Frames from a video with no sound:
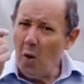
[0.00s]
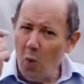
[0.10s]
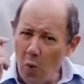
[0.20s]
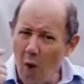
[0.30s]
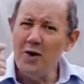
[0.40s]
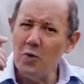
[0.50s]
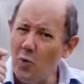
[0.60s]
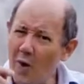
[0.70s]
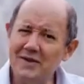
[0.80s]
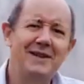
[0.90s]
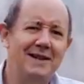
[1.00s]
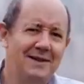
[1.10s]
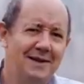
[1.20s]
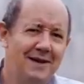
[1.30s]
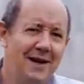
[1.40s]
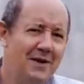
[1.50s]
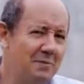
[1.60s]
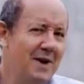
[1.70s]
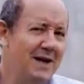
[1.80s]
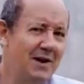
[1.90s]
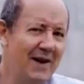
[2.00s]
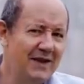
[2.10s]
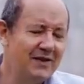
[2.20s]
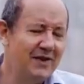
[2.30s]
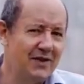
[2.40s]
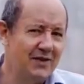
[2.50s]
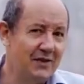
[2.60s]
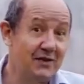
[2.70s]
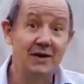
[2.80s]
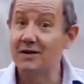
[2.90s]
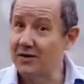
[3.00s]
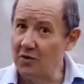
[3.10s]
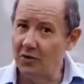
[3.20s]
What was it that made our ancestors so